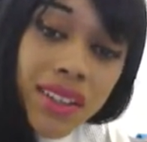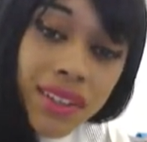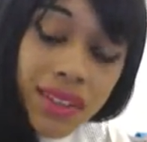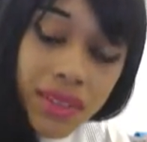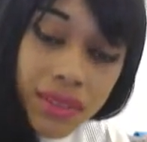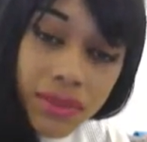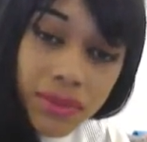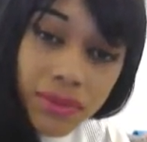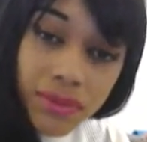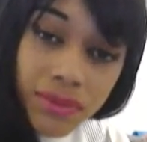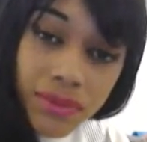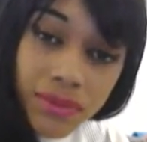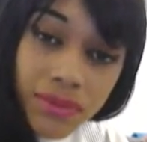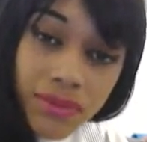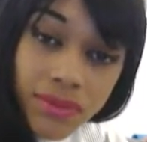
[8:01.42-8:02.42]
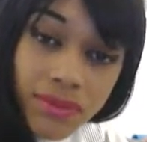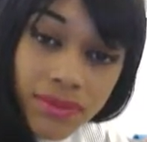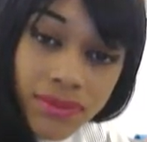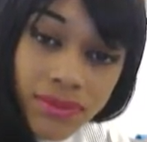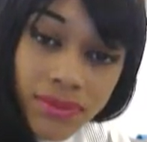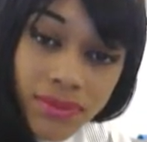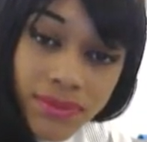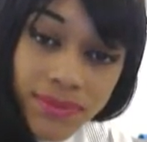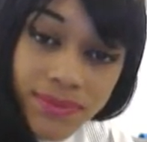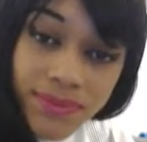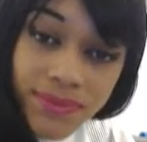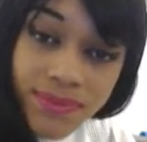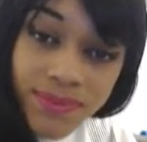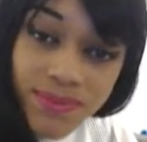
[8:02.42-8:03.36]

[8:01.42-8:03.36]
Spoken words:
(silence)